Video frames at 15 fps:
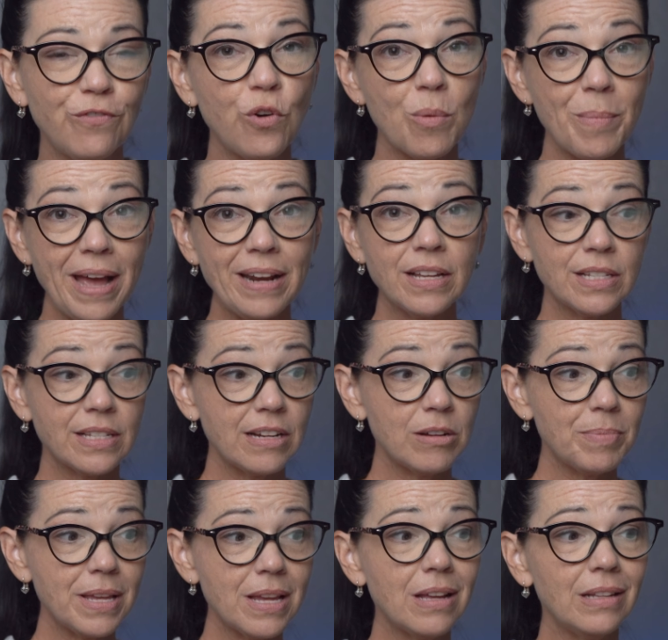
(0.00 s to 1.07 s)
formatting is going to
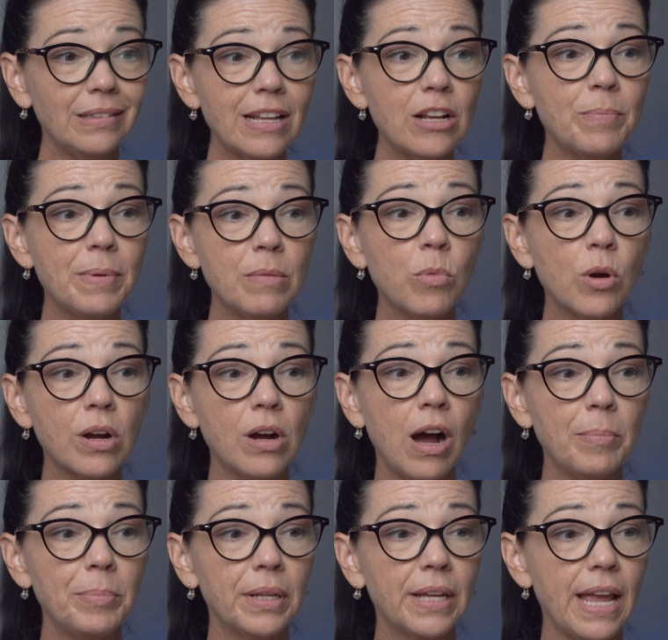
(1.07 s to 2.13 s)
be a little bit more
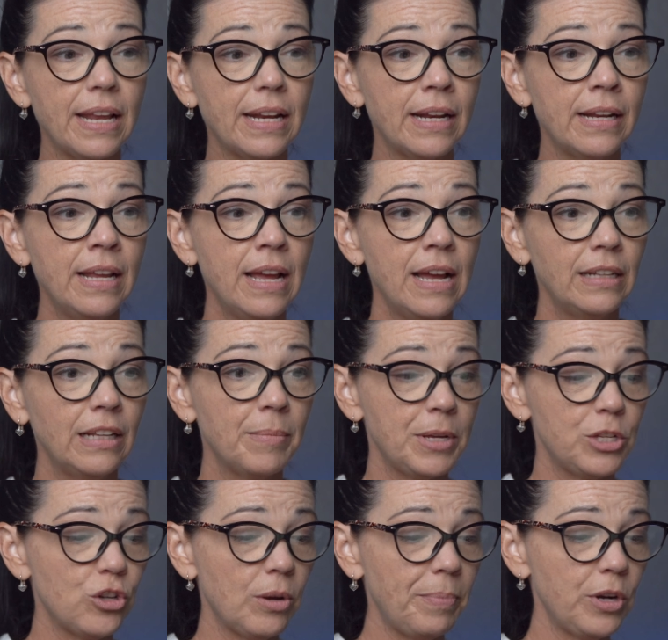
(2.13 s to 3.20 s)
complicated. Let
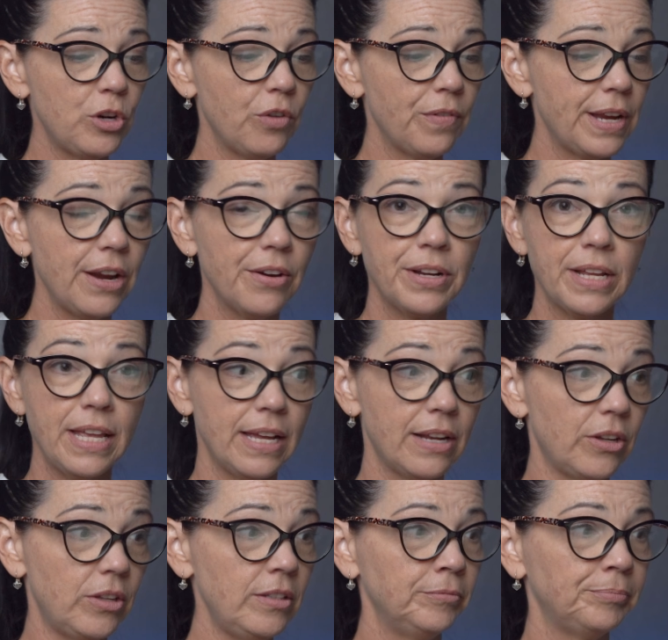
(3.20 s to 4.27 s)
me jump on over here to
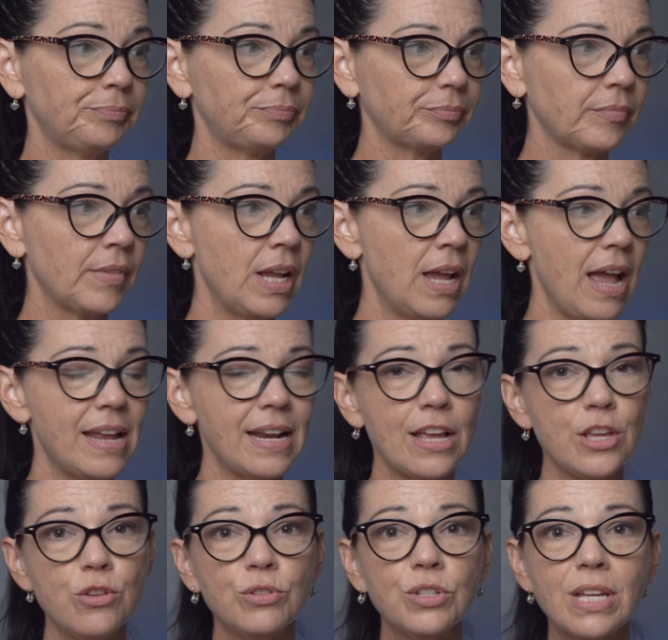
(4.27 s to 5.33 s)
Kittl. And I
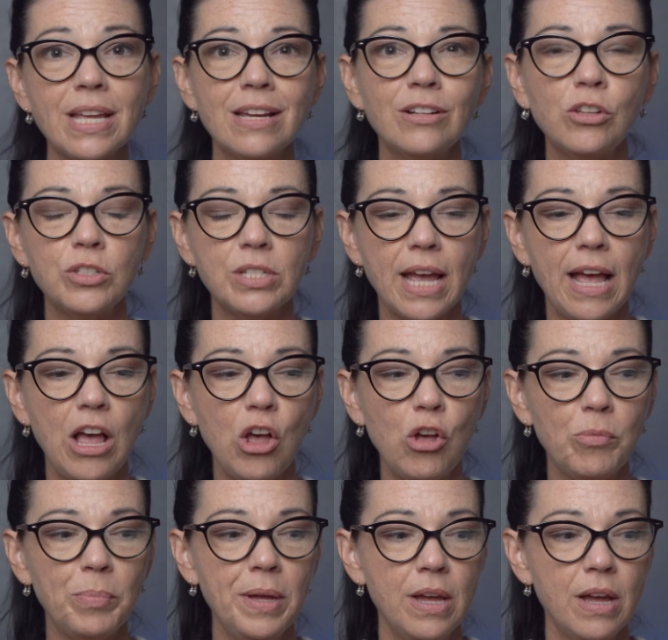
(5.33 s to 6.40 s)
used Kittl to
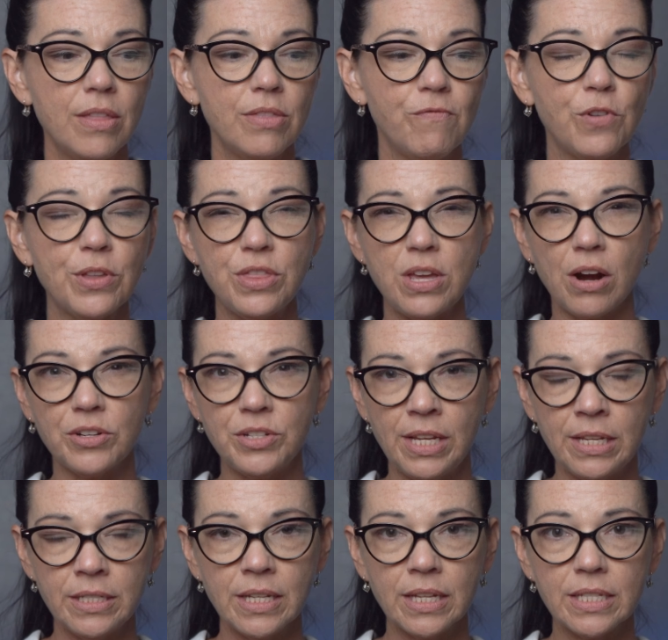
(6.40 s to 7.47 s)
help with the
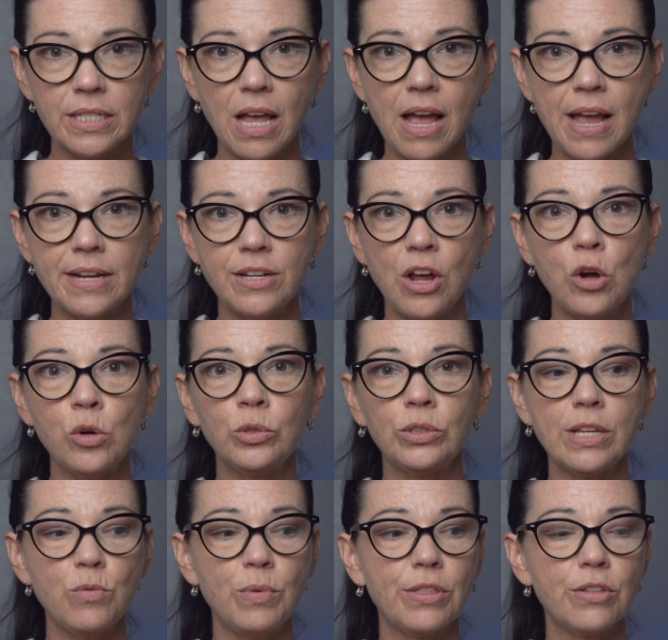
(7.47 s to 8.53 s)
artistic side, not
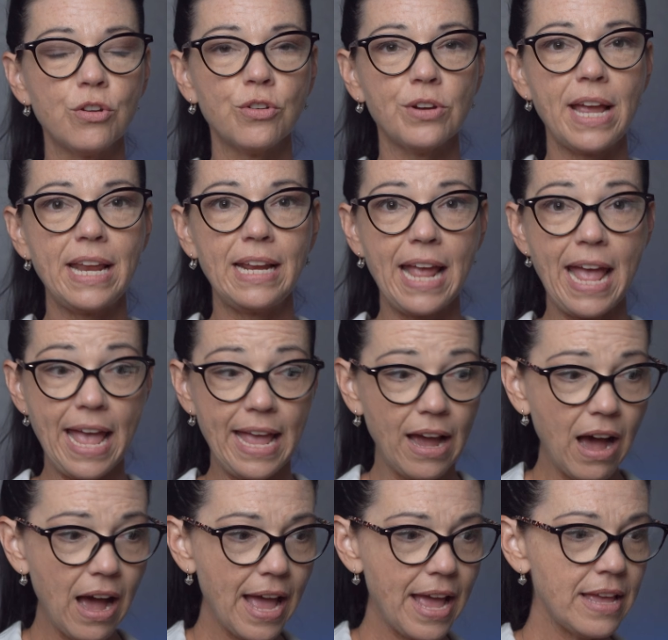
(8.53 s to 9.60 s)
only with creating
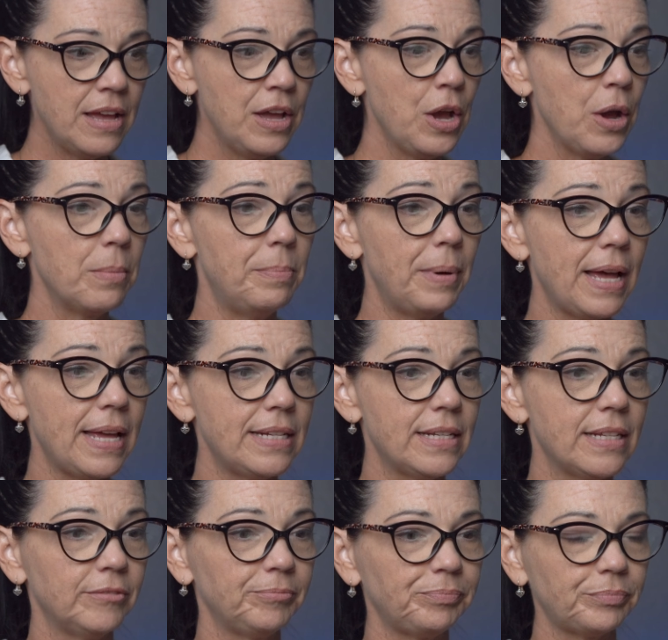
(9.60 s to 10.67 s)
AI, but